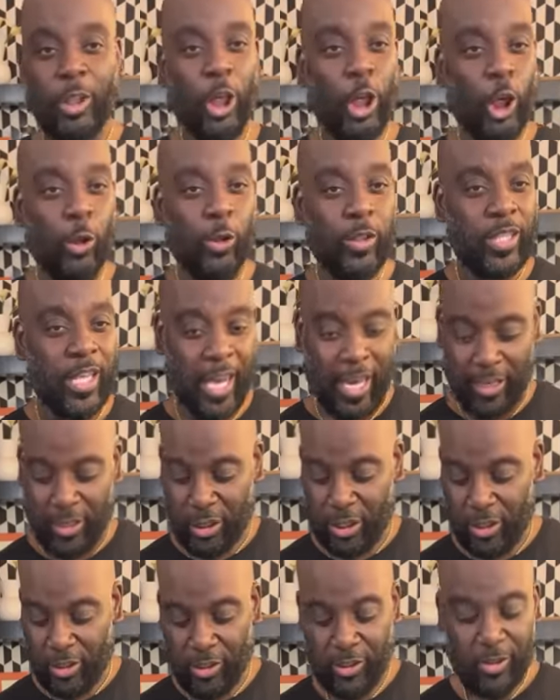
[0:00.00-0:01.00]
little
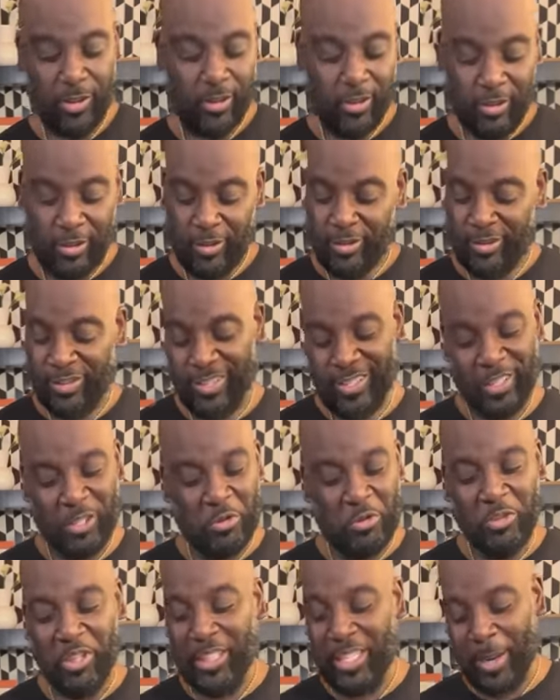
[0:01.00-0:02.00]
tanch.
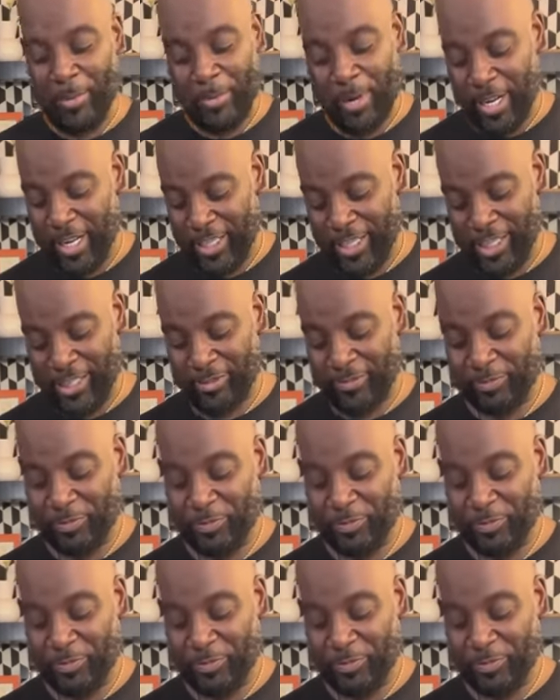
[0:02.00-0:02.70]
Don't need that much